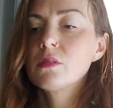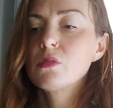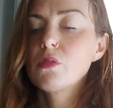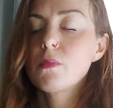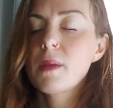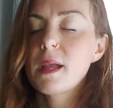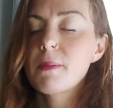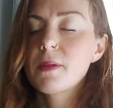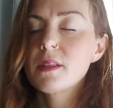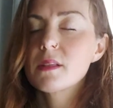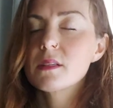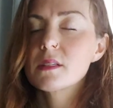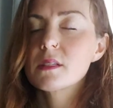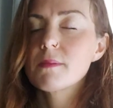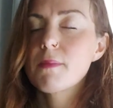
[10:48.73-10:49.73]
Or maybe
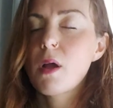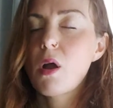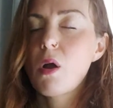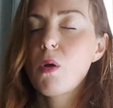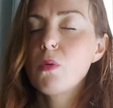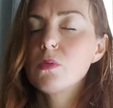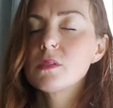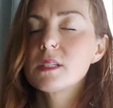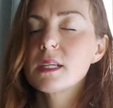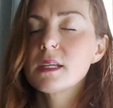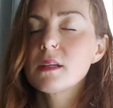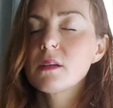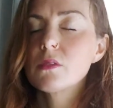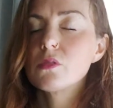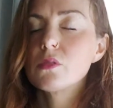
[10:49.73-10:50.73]
there's some
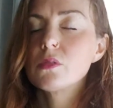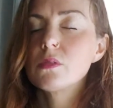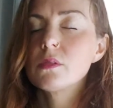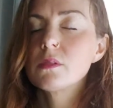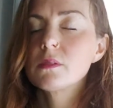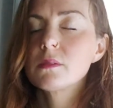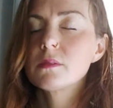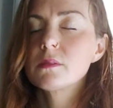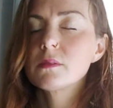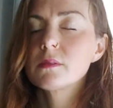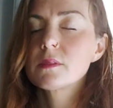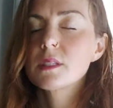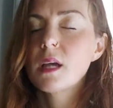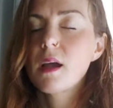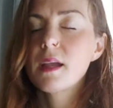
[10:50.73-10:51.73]
holding or
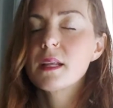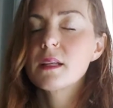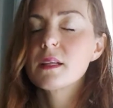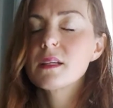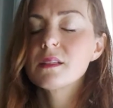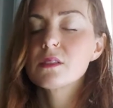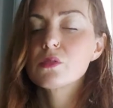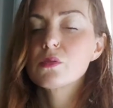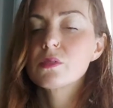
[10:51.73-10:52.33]
tightness or